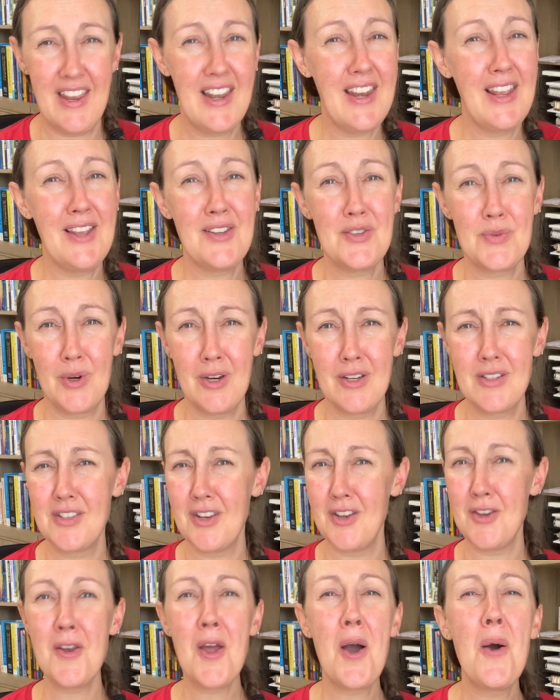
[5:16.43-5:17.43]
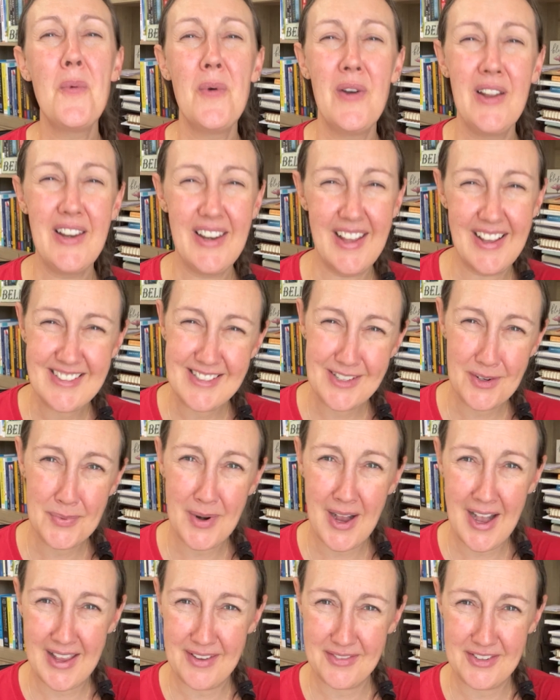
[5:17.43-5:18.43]
In his words, no one has
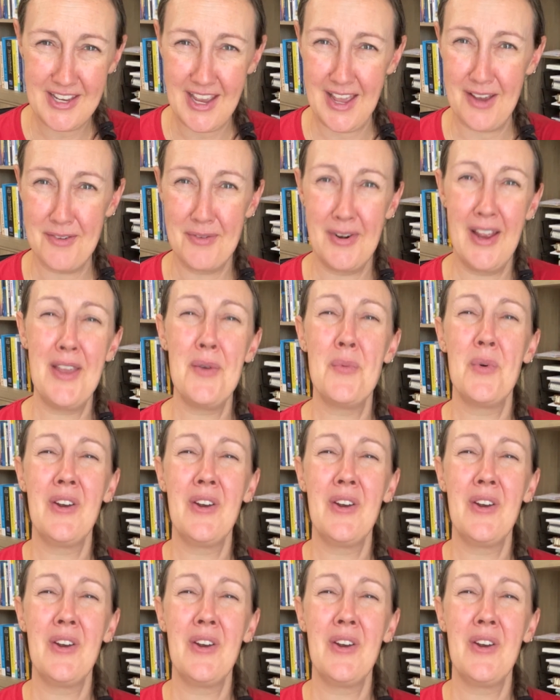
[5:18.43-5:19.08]
arrived yet, right?